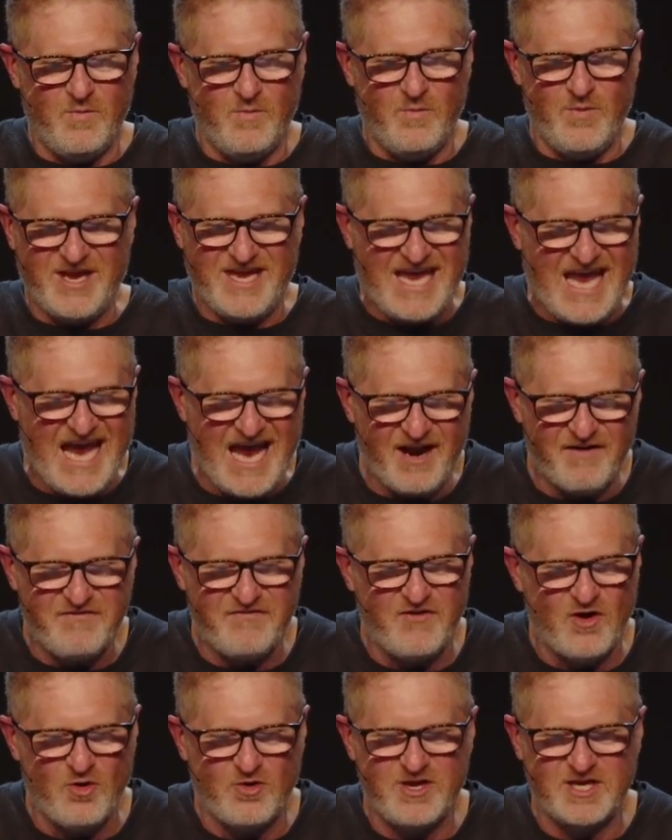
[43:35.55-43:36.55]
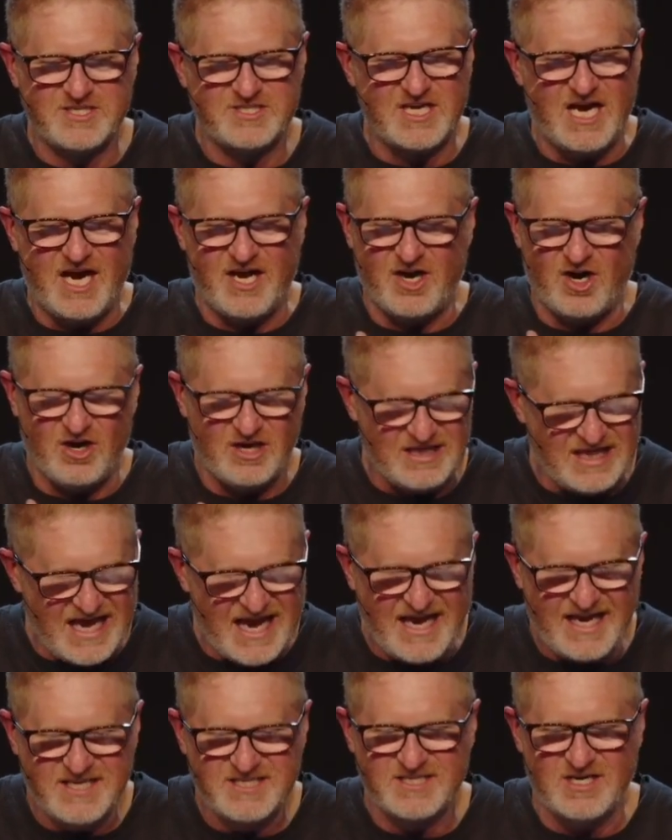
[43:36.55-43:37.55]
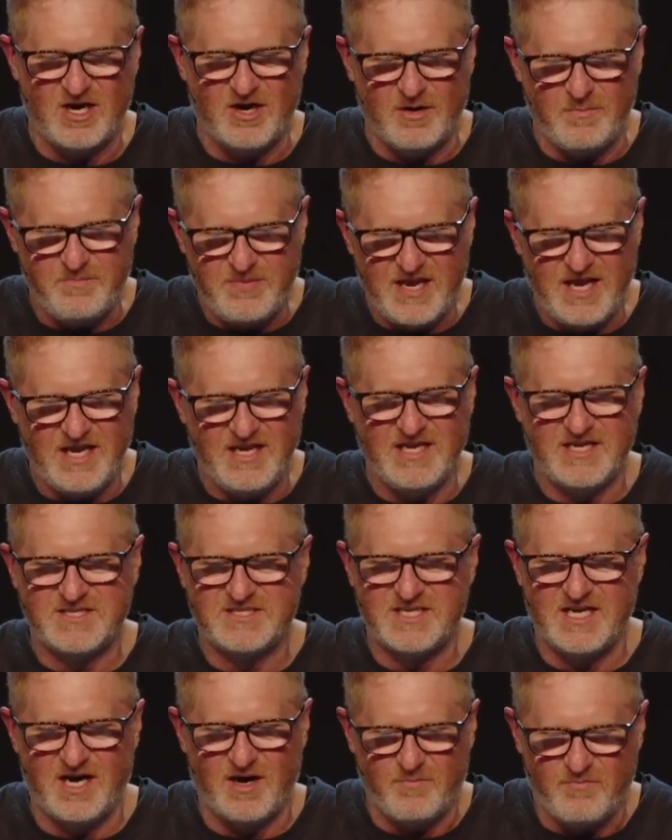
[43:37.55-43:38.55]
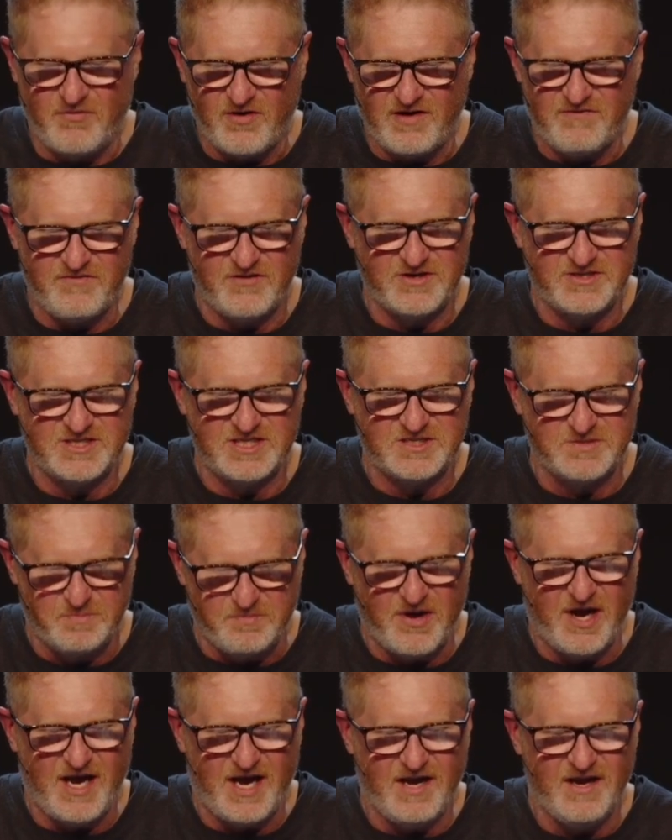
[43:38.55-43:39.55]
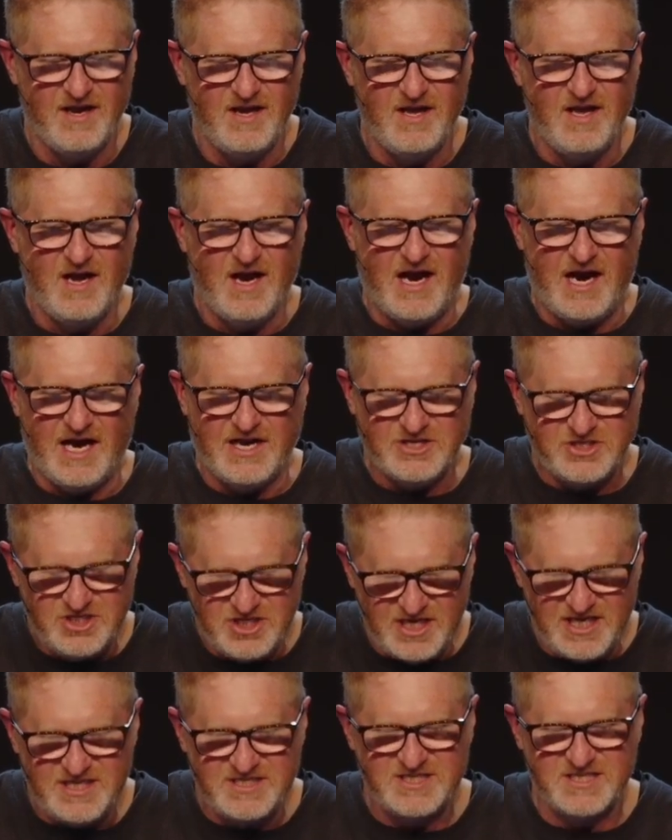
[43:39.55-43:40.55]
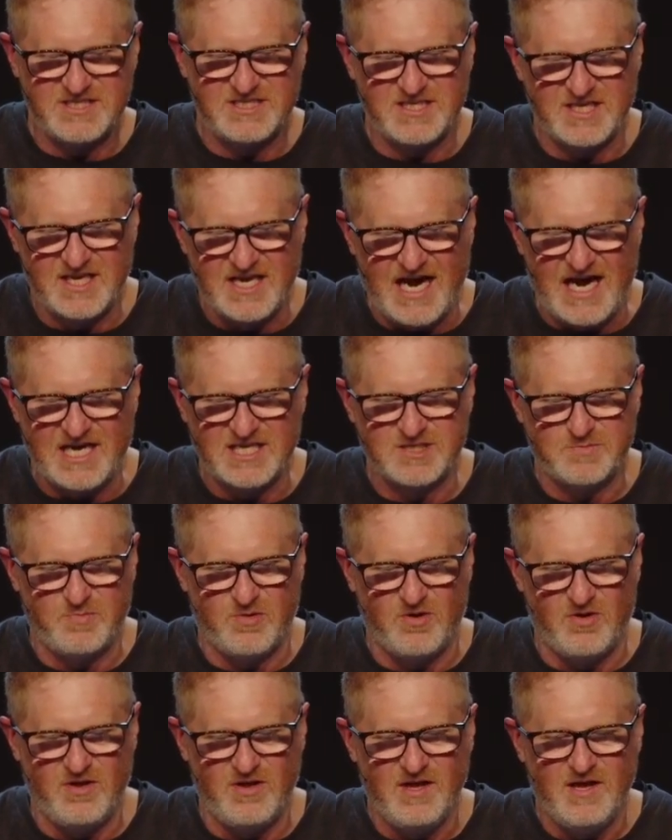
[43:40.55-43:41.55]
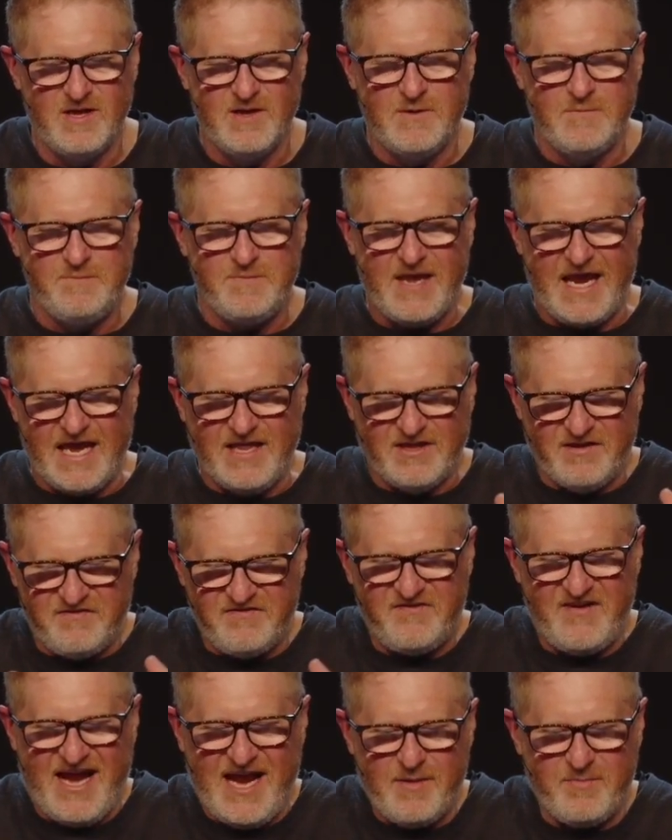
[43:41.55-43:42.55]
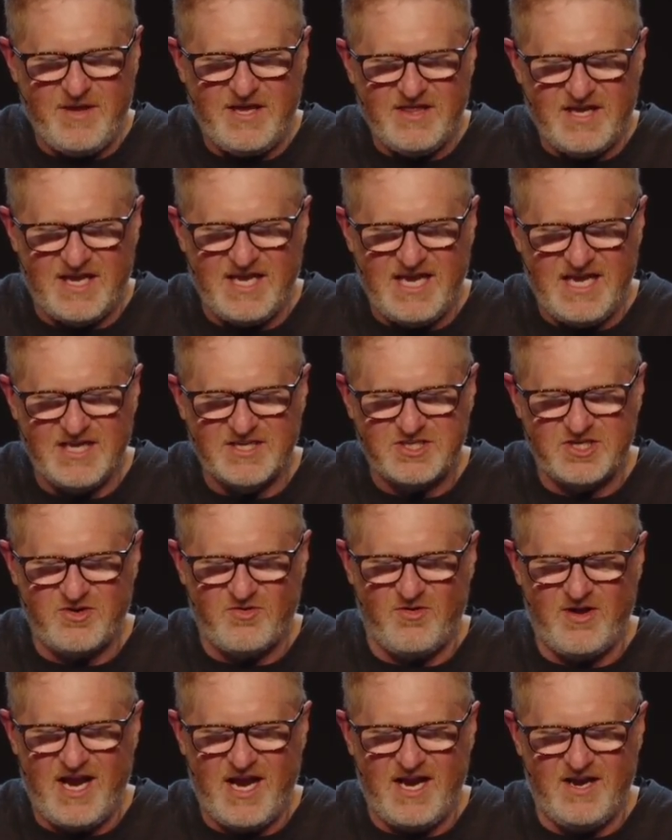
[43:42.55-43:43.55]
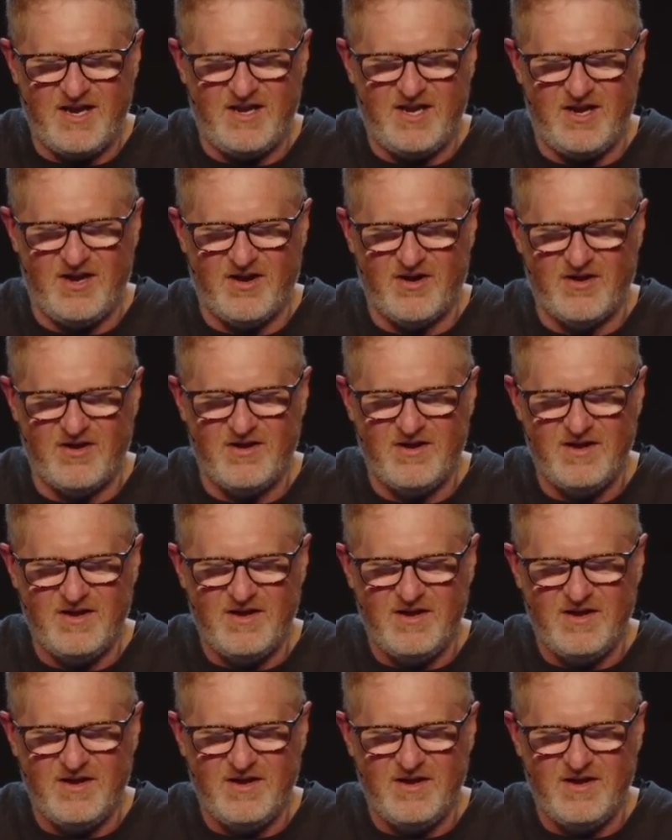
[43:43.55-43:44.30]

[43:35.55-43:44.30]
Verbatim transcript: We can't focus on our likes, our opinions, and our preferences, but on Jesus, the gospel, and the family that he has created here